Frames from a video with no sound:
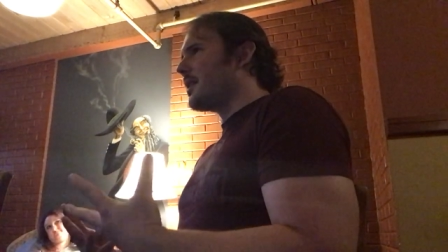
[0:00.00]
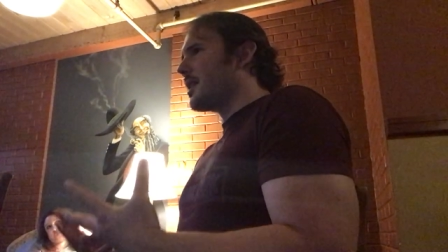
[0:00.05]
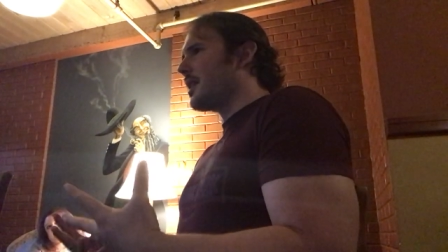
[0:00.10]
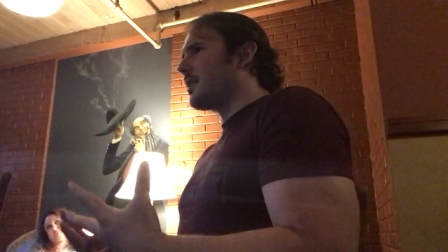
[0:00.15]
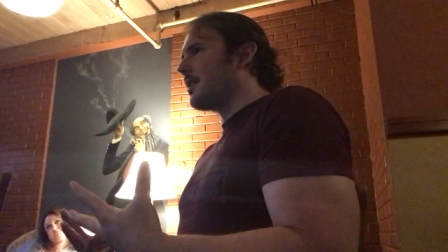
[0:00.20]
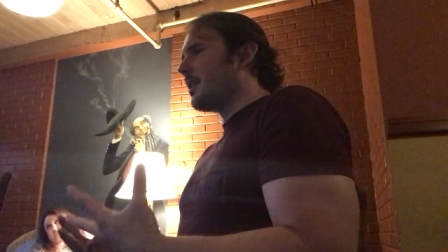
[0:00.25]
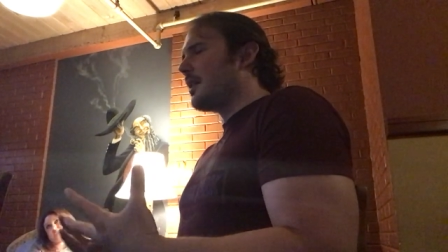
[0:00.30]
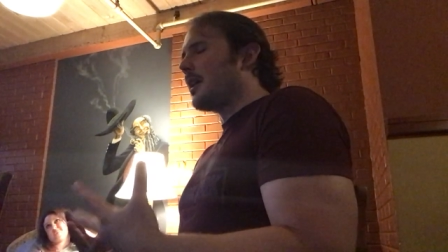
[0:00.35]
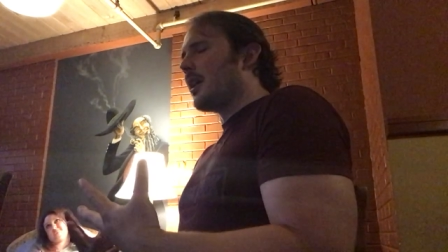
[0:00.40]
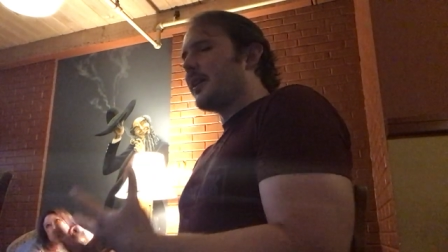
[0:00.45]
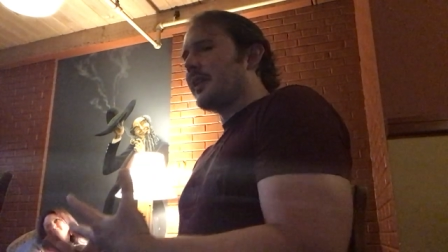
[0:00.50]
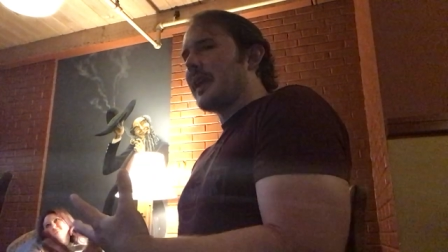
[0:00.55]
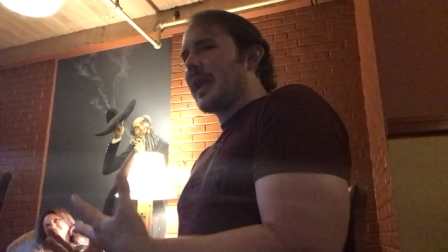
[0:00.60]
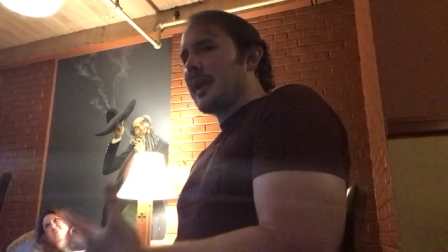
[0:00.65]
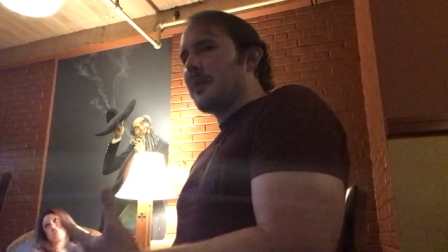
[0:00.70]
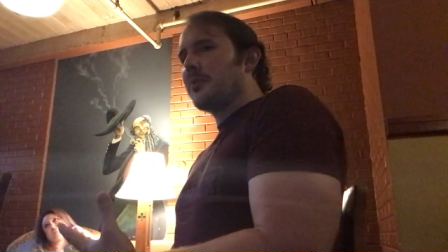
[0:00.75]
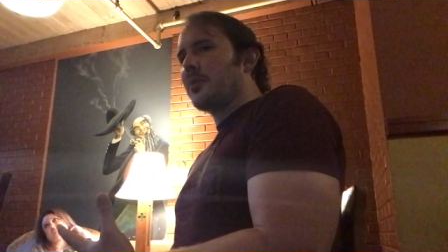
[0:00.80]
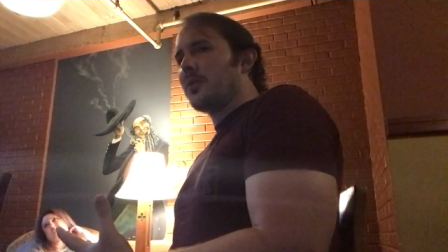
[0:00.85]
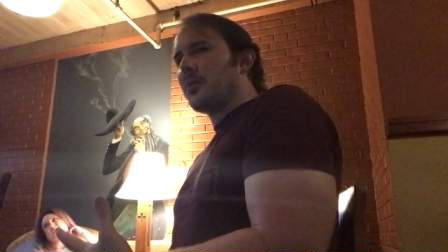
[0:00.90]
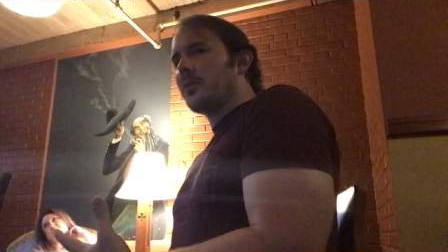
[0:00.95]
physically
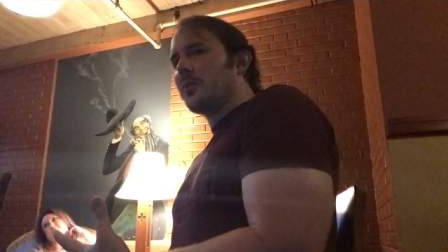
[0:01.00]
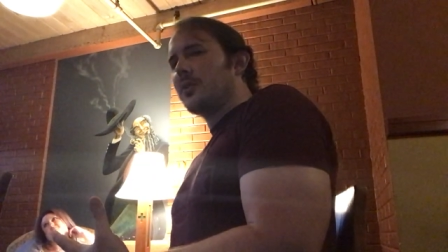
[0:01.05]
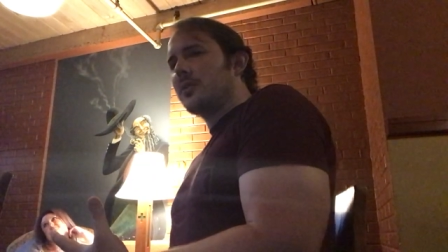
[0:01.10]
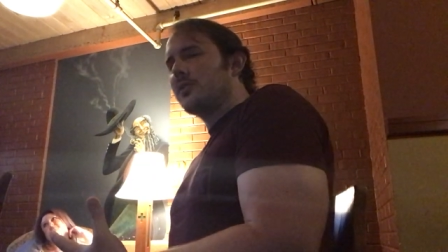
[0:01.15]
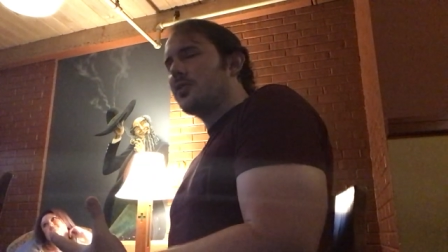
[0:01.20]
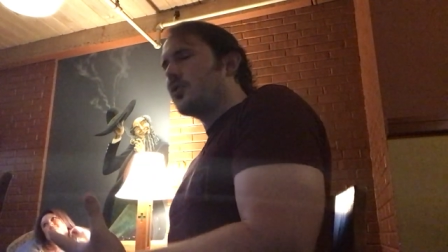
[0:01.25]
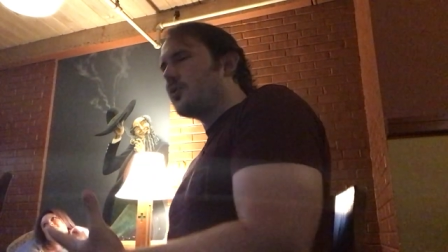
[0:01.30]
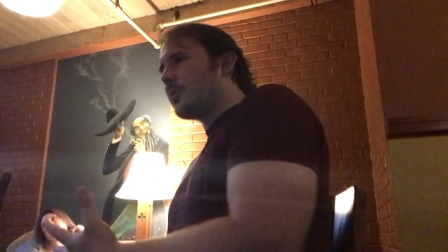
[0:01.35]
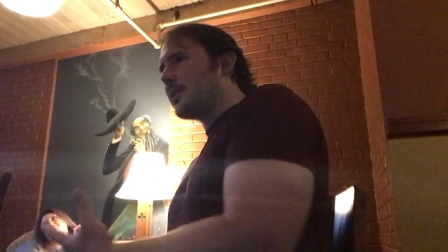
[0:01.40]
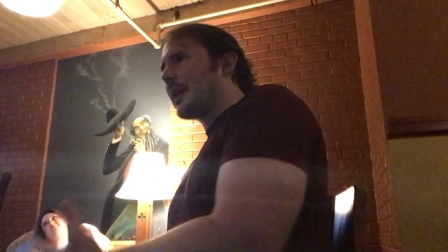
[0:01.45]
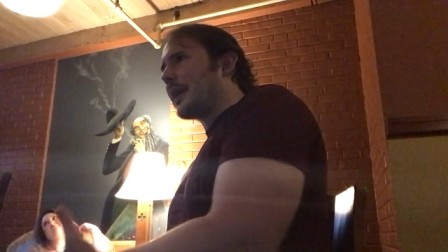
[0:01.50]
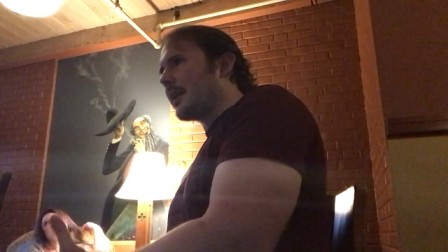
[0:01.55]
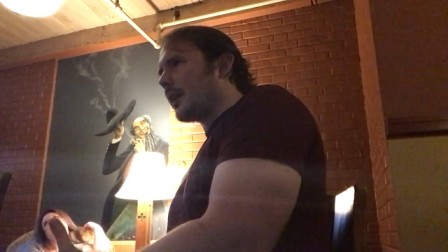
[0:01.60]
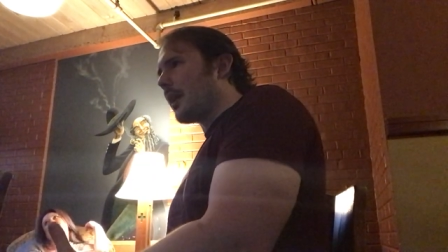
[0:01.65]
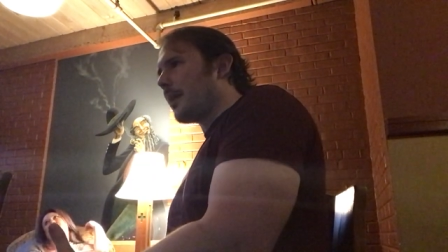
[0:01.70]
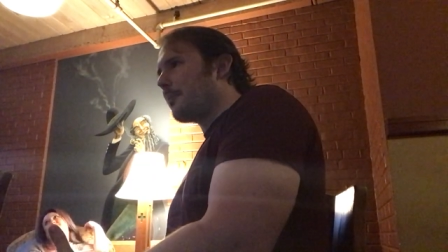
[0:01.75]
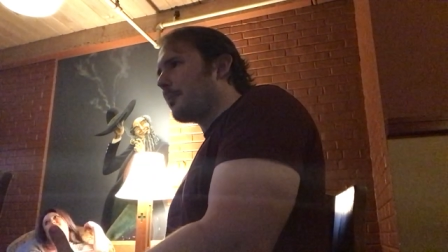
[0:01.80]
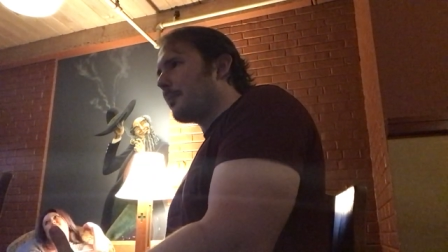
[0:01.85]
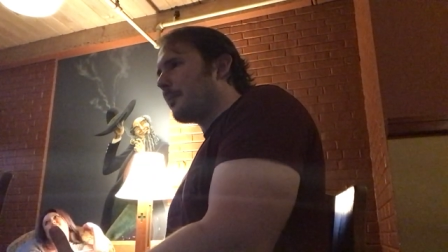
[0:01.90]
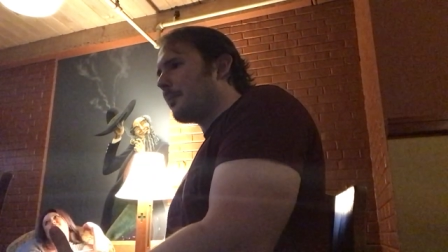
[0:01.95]
unable to get
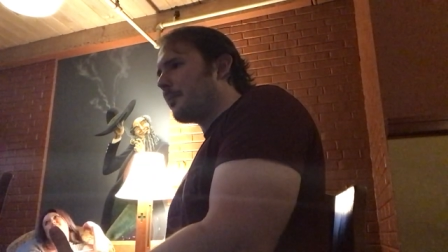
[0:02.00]
up.